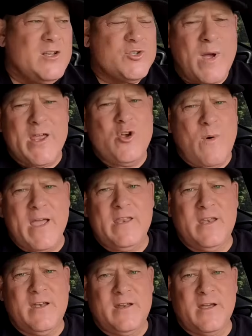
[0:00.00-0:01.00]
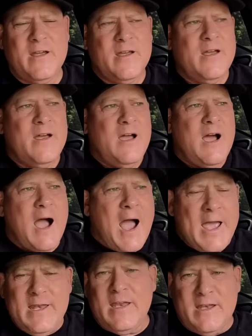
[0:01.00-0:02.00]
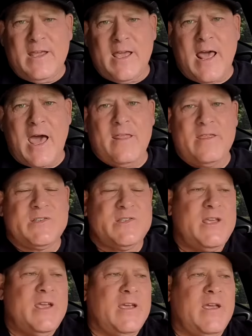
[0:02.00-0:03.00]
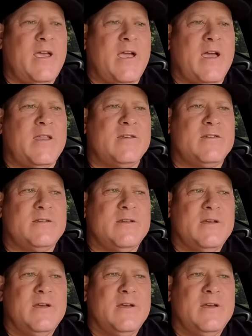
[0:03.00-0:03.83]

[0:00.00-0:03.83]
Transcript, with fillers: So I knew I needed to I needed to get out of this thing and